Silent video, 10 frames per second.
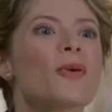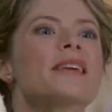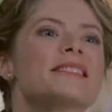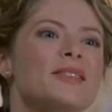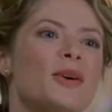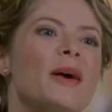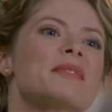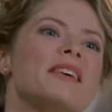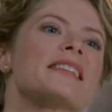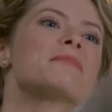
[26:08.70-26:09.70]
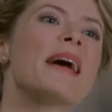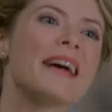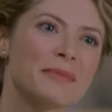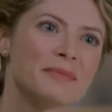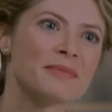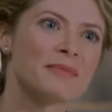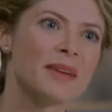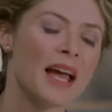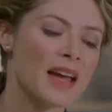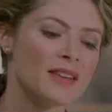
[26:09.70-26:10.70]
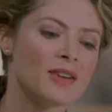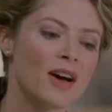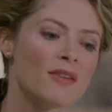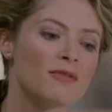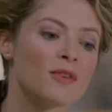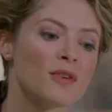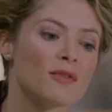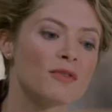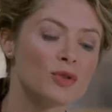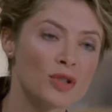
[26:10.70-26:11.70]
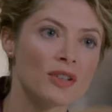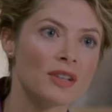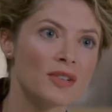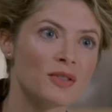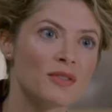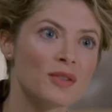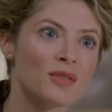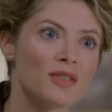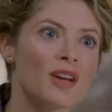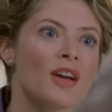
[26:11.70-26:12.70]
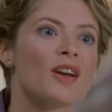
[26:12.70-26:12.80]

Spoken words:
It's Pam. And for your future interviews,